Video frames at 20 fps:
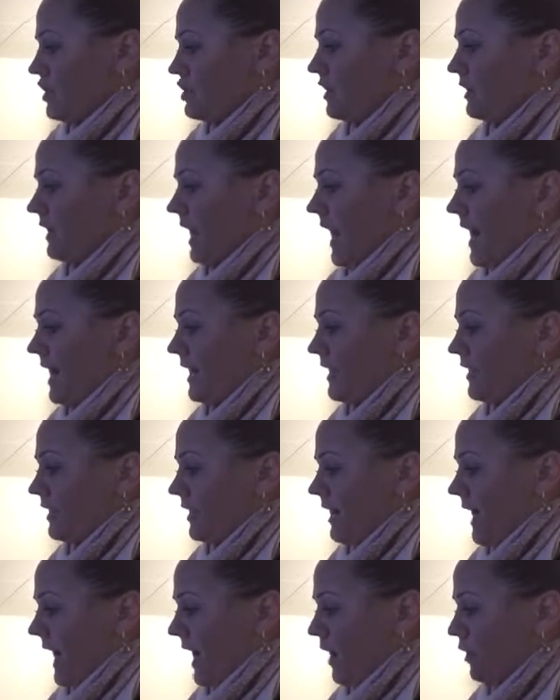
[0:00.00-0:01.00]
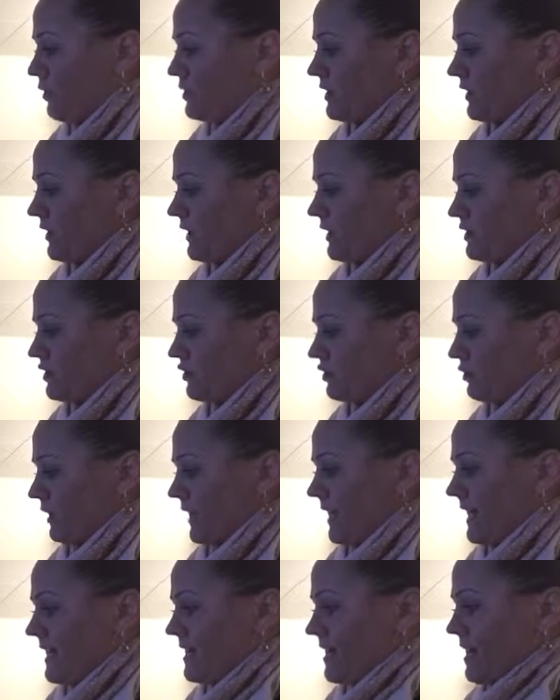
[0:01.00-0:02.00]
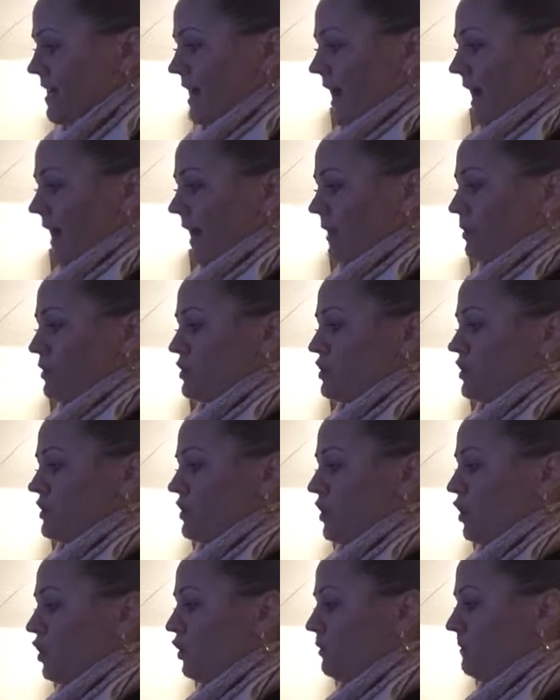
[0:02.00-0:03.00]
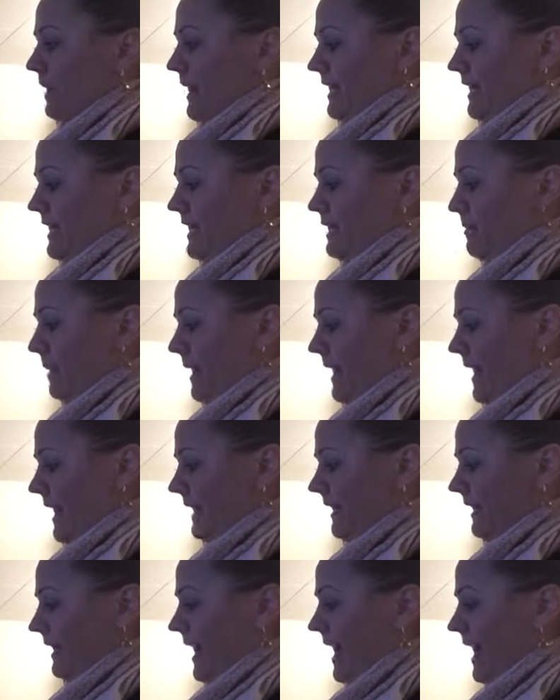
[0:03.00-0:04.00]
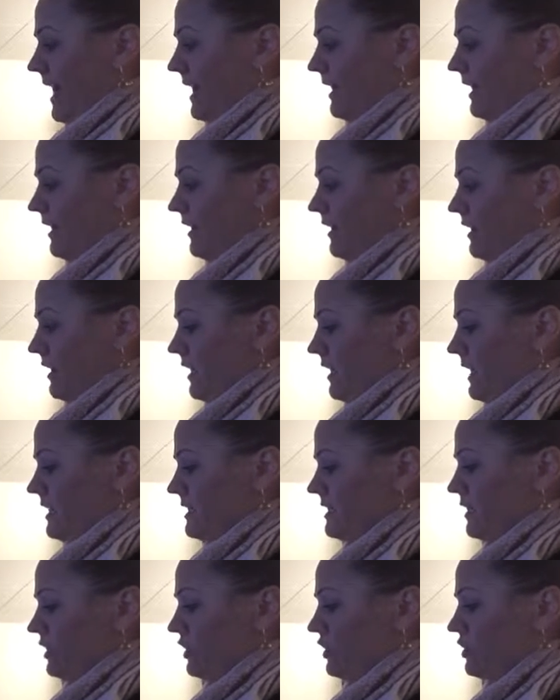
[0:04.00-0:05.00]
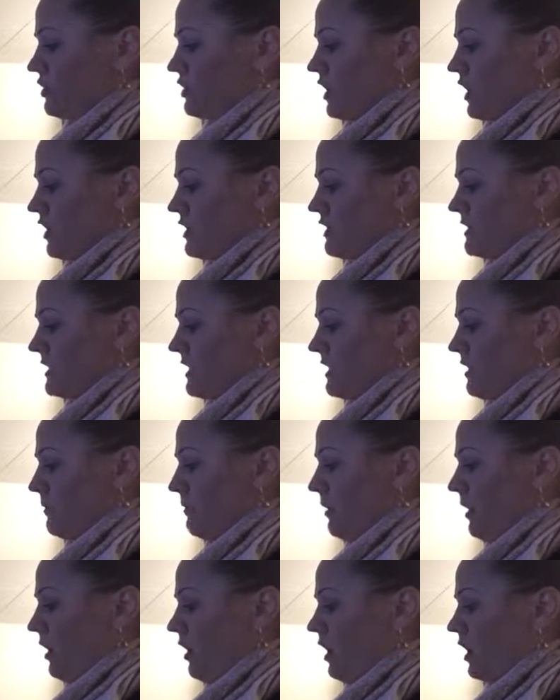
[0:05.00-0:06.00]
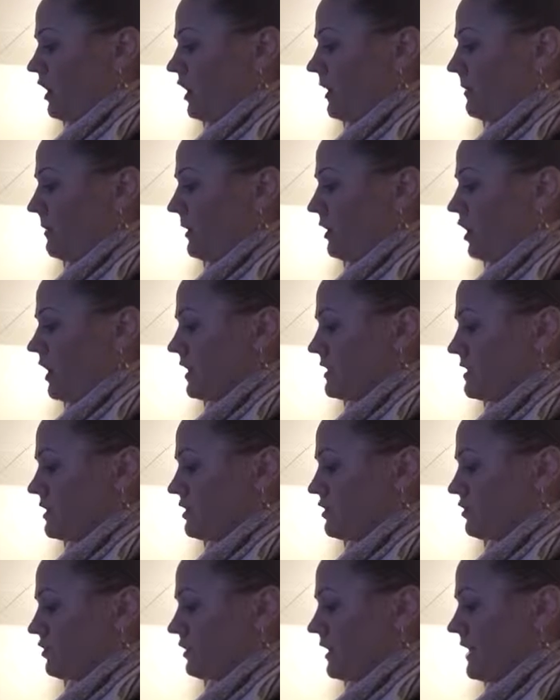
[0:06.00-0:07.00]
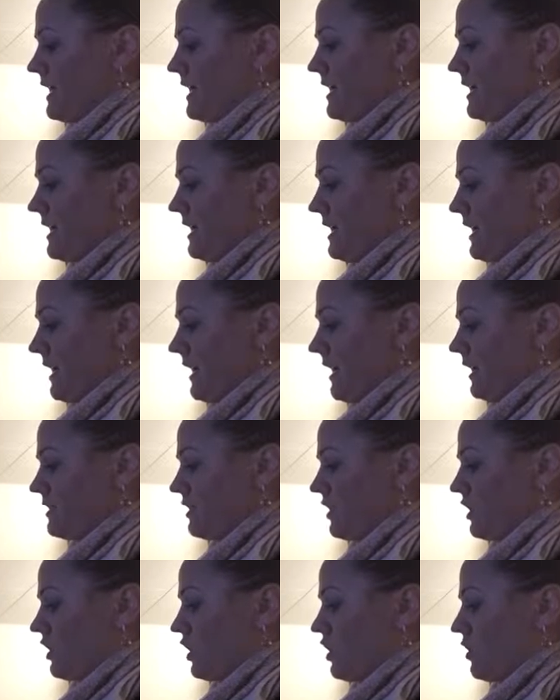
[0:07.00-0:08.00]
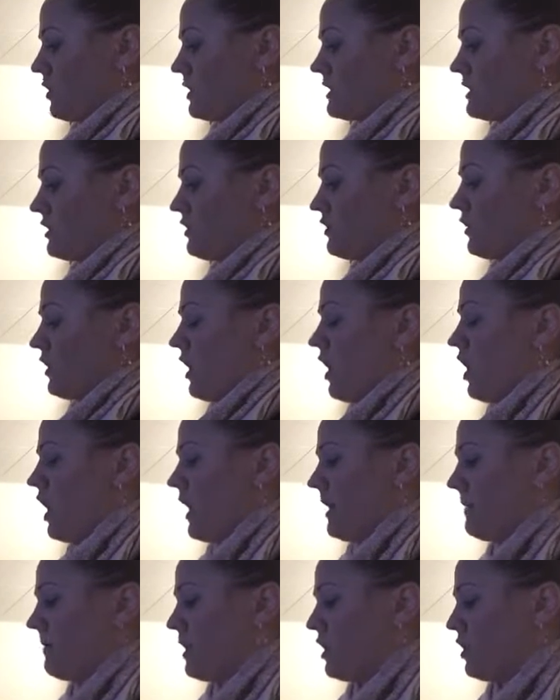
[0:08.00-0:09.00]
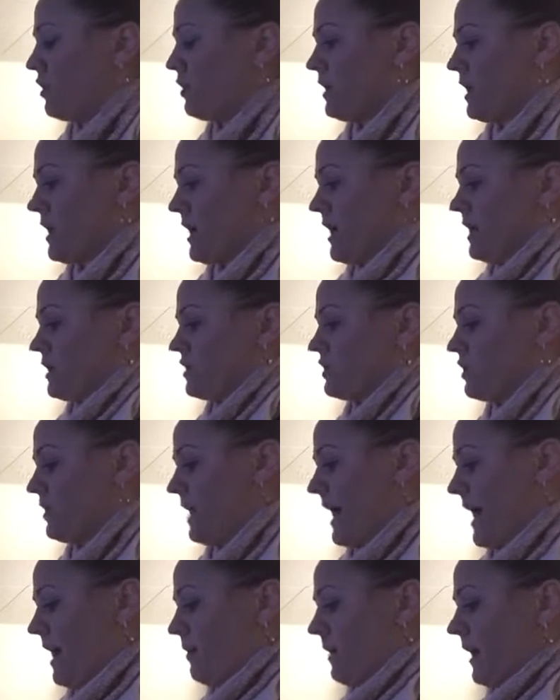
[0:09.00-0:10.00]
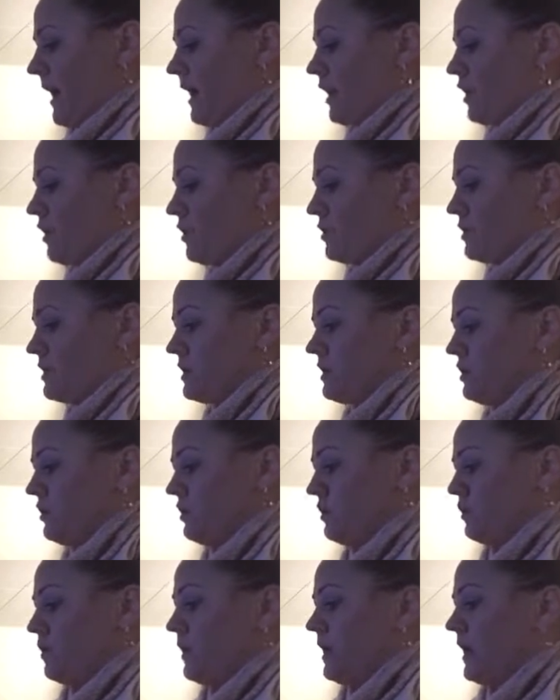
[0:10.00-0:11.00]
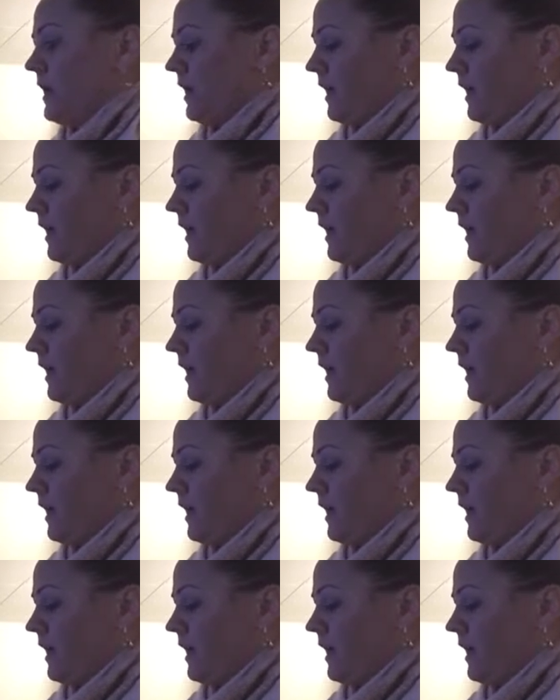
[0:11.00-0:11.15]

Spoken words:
To lock out the screen, I would just hold my keypad lock until you start to see the bar come across the screen, and it's going to go into the on mode. So now when I go to